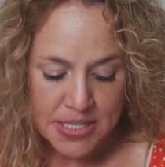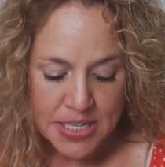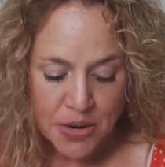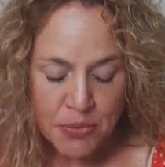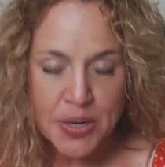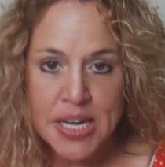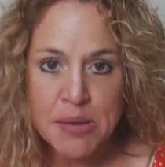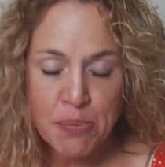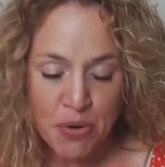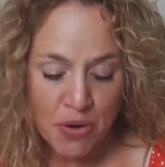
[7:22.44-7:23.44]

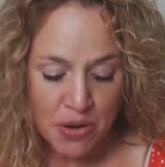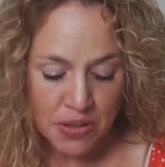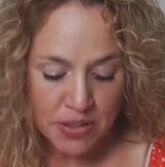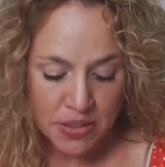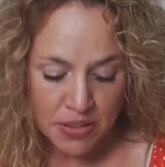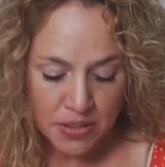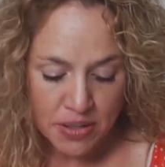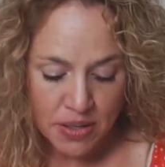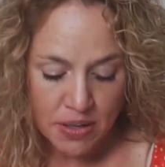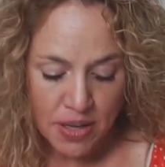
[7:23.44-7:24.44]
Cerebral,
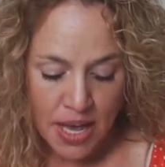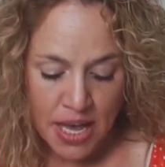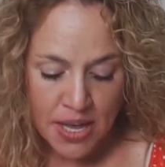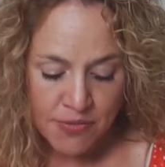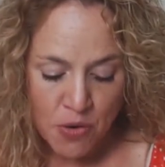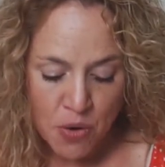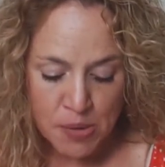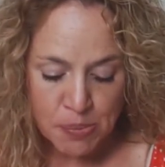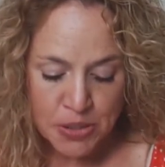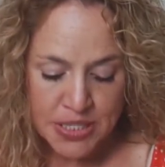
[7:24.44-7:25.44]
of
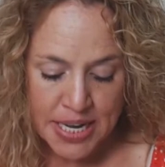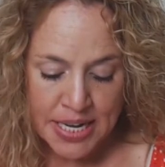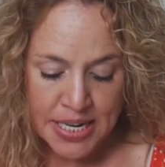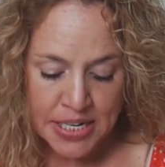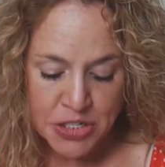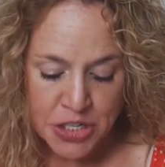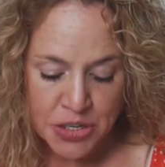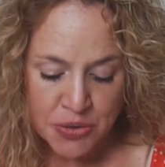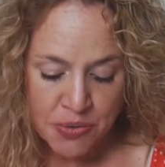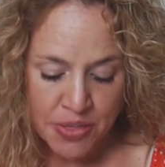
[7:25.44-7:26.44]
or pertaining
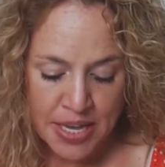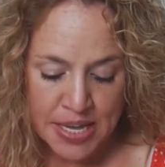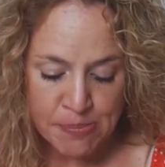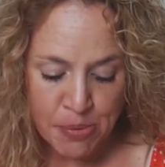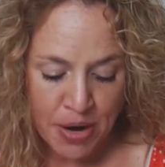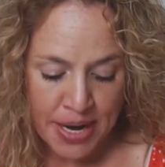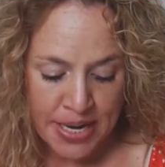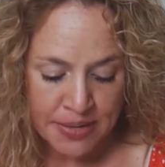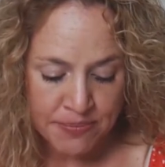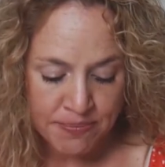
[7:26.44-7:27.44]
to the
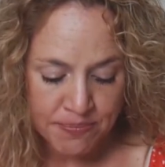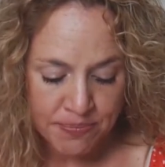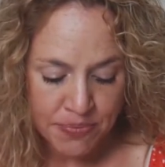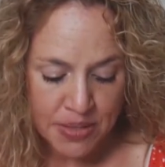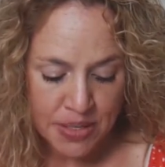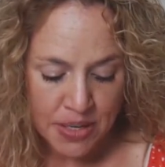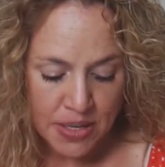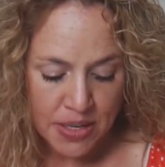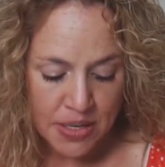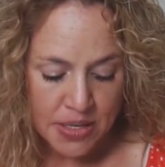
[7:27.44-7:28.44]
brain.
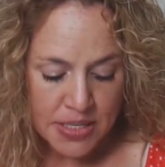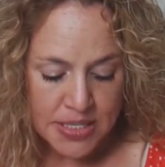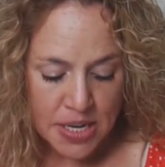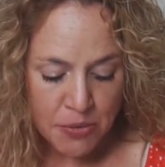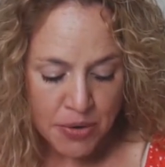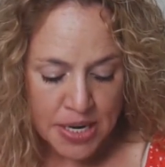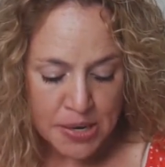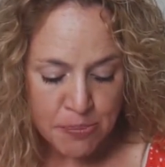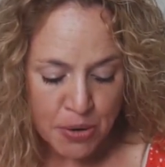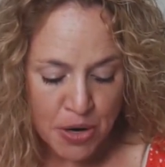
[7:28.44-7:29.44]

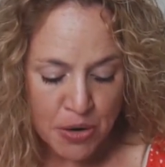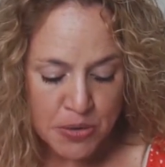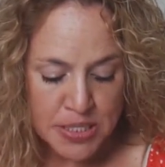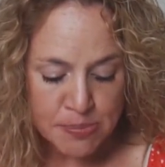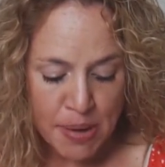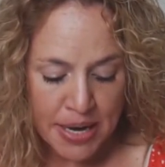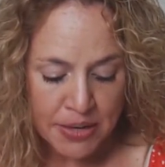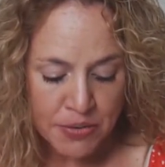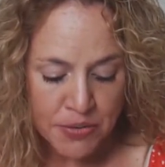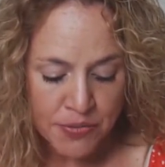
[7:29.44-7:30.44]

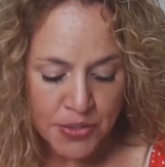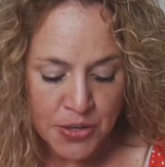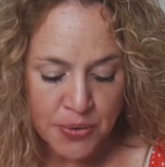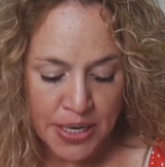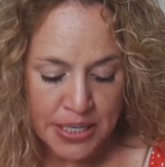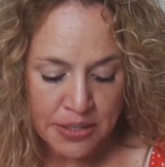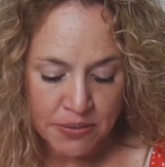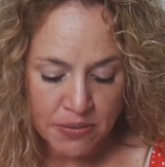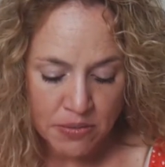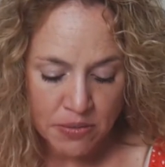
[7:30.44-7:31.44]
Cerebrospinal
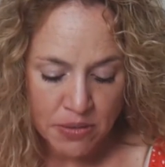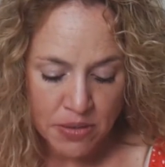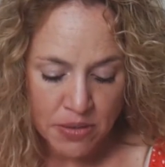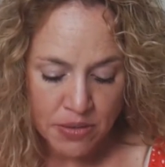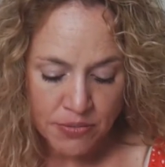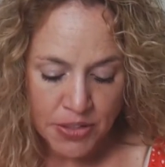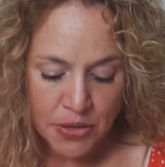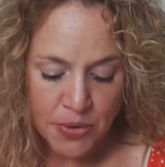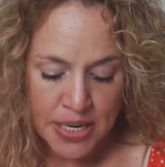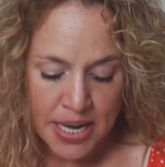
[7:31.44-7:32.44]
fluid,
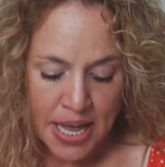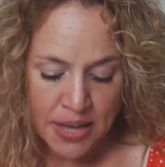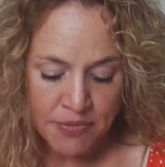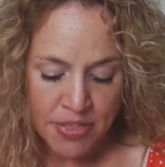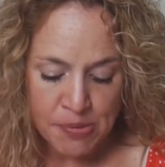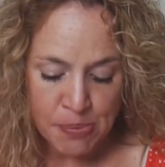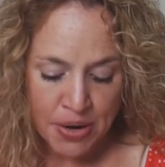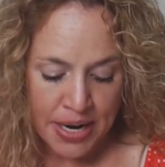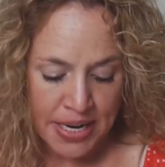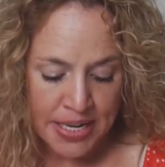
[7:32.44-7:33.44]
fluid of the
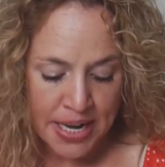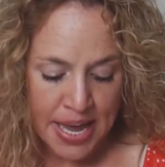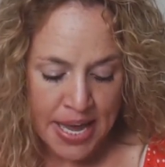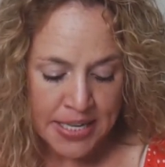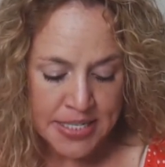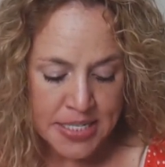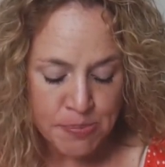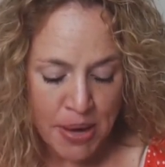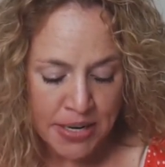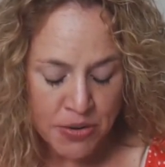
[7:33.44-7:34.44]
brain and
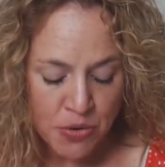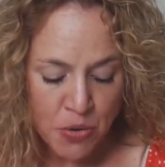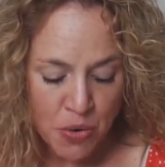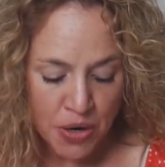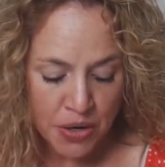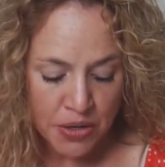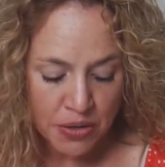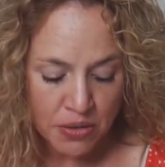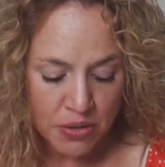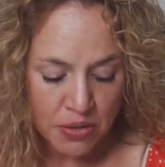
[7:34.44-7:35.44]
spinal cord.